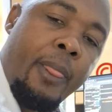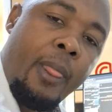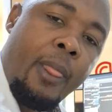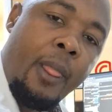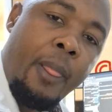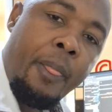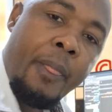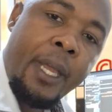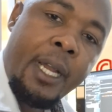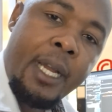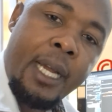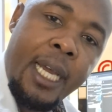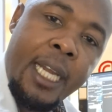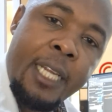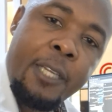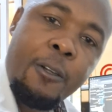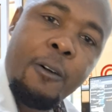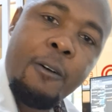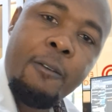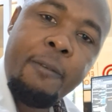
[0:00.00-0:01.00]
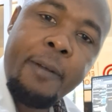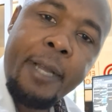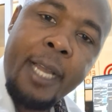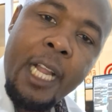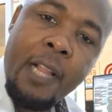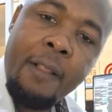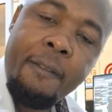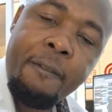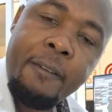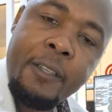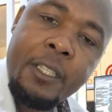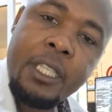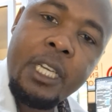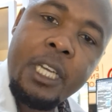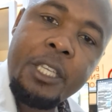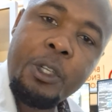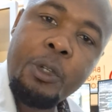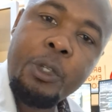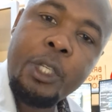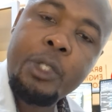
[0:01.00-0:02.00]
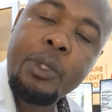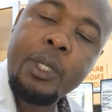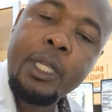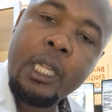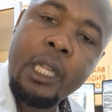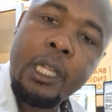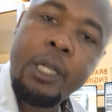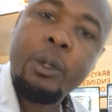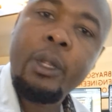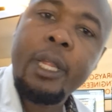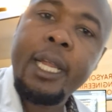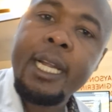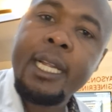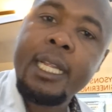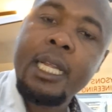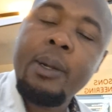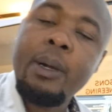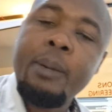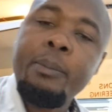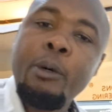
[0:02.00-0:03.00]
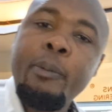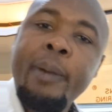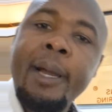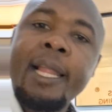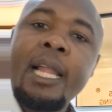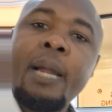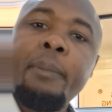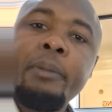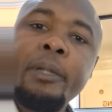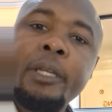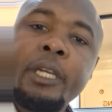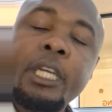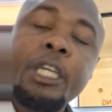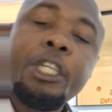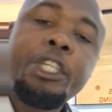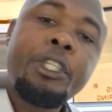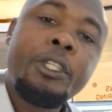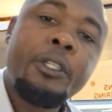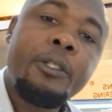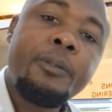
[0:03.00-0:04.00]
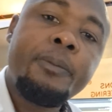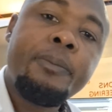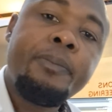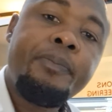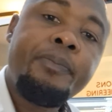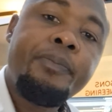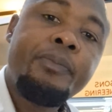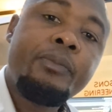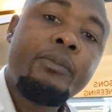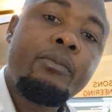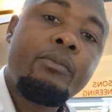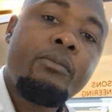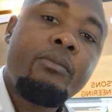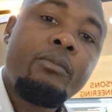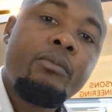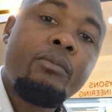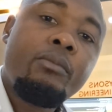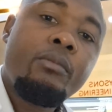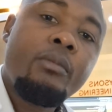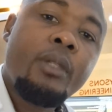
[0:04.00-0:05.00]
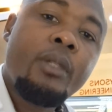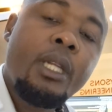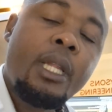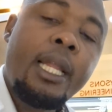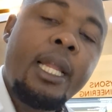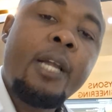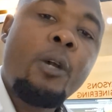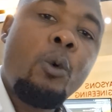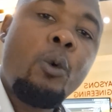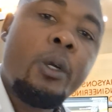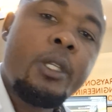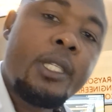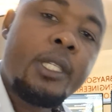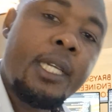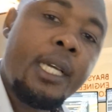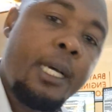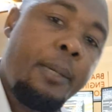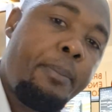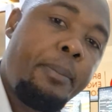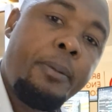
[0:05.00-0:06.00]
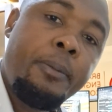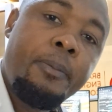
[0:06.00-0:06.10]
the kind of health features you need to include, like now a mobile application like WhatsApp.